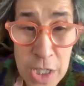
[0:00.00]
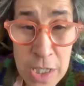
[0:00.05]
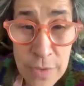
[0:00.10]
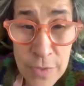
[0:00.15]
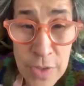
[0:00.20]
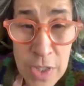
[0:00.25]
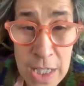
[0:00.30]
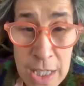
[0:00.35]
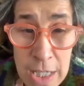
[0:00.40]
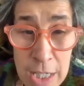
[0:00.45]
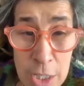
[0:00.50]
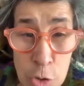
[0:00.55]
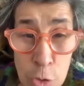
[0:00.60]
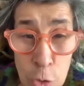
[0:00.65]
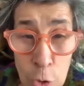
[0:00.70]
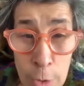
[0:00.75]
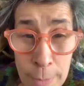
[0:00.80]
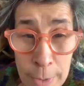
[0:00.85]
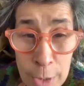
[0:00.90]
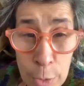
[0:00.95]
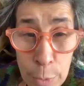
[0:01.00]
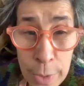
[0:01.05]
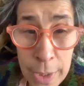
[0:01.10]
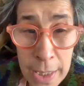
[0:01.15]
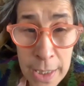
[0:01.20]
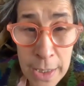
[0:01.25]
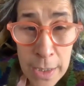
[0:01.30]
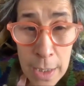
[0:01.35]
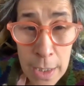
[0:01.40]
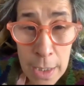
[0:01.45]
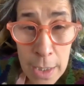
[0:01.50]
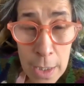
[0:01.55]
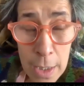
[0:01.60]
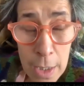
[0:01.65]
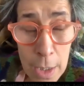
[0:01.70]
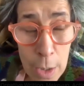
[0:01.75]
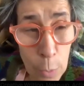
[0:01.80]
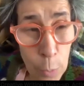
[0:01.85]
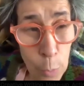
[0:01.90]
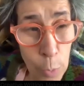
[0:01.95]
of a Teenage Drama Queen,
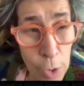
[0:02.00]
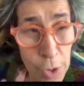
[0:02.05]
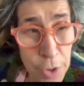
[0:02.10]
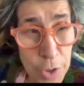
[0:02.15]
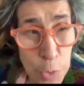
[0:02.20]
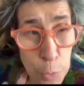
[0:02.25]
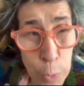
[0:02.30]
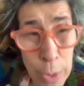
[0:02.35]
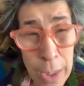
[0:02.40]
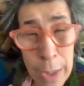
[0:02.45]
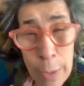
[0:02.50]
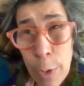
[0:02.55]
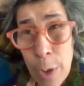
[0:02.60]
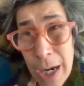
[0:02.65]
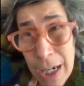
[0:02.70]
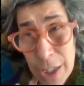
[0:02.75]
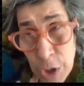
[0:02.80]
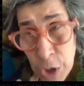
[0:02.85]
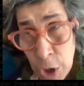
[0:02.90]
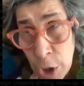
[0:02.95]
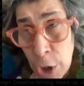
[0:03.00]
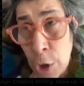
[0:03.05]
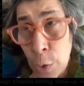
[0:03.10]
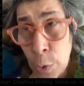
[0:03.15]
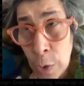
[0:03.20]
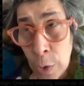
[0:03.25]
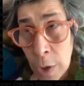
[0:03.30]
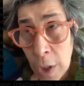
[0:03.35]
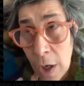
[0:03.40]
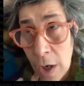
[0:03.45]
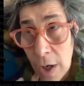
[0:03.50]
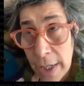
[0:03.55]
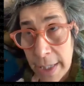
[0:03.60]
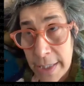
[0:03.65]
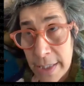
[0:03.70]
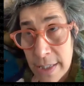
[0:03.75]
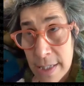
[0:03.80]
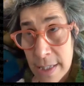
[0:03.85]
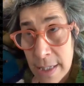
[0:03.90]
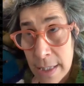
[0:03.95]
was we were at New
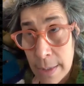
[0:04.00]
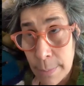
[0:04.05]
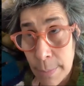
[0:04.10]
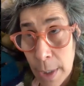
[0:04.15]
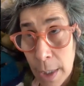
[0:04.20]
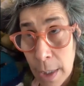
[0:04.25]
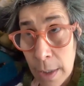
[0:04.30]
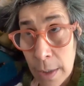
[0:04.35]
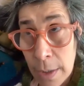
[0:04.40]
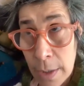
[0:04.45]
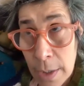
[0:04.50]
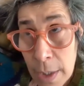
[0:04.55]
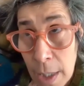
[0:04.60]
Line Cinema,